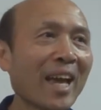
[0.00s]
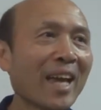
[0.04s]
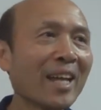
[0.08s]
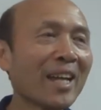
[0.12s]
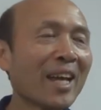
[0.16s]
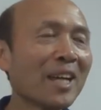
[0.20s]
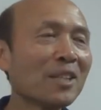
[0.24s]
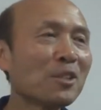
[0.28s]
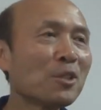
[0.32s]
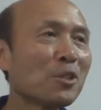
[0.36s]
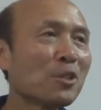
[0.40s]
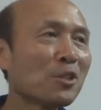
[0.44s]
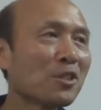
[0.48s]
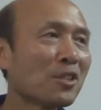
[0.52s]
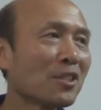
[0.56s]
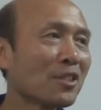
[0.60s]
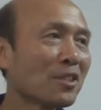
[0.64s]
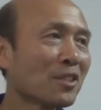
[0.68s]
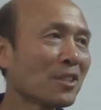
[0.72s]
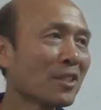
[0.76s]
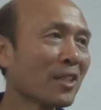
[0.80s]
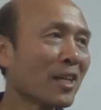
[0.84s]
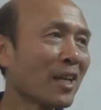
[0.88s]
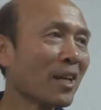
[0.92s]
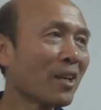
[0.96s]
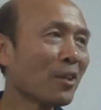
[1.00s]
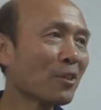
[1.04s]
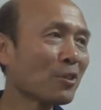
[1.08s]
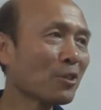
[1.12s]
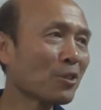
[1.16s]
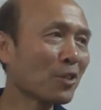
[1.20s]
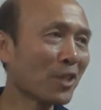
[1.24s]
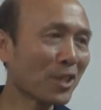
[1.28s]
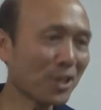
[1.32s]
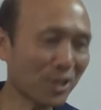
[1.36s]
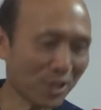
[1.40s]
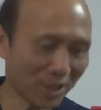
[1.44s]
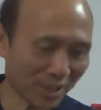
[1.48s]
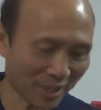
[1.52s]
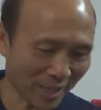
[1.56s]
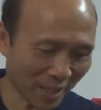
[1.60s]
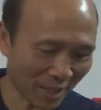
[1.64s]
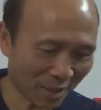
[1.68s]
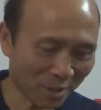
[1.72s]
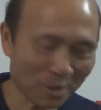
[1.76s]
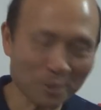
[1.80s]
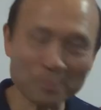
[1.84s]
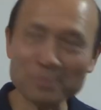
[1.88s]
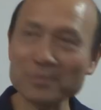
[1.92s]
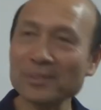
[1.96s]
And I use this illustration.
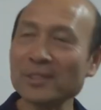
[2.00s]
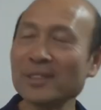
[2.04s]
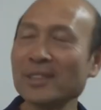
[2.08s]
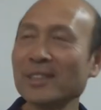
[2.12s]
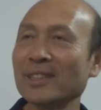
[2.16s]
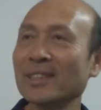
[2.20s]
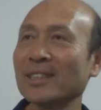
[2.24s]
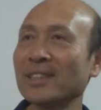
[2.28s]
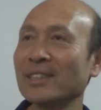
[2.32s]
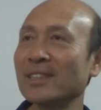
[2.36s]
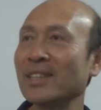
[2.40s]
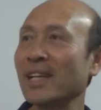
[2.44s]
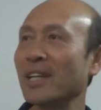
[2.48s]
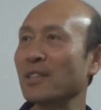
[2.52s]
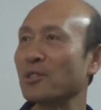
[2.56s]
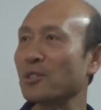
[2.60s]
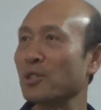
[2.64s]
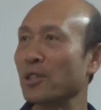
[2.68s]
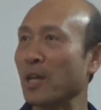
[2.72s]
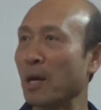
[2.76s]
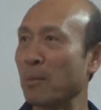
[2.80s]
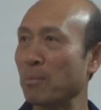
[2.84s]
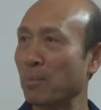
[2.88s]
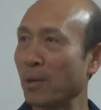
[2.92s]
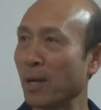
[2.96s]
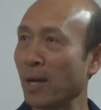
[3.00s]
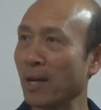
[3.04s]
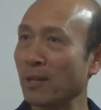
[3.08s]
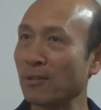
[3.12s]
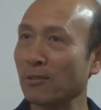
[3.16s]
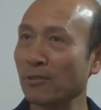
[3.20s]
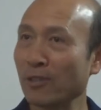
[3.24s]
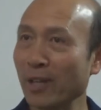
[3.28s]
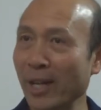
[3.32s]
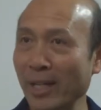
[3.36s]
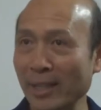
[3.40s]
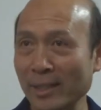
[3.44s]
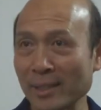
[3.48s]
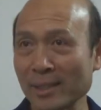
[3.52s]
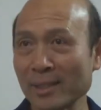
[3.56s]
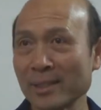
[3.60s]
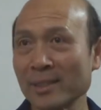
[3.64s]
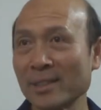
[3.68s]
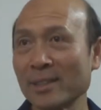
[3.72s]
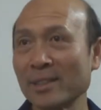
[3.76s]
I hope that you apply it right.